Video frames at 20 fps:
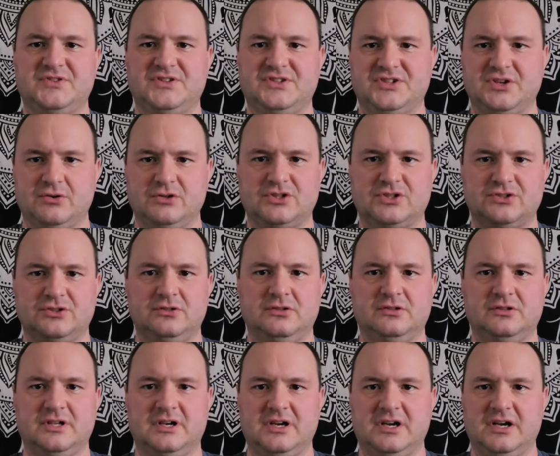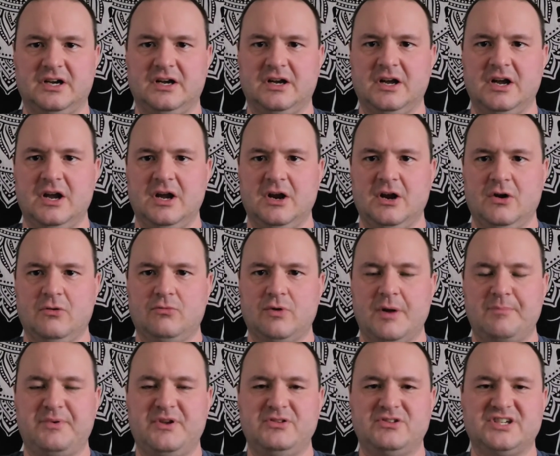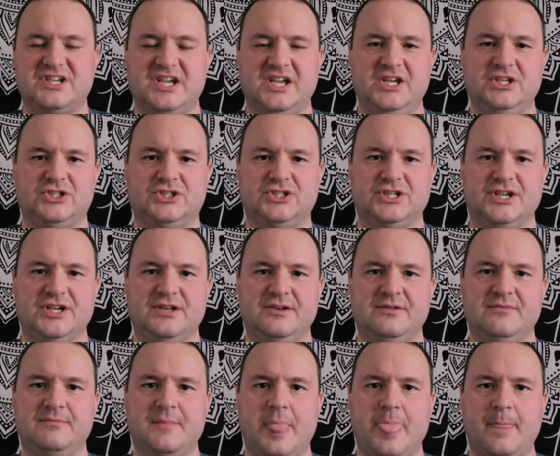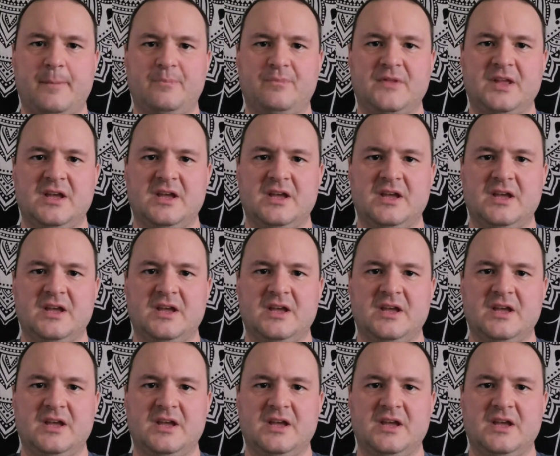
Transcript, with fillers: social uh, reputation.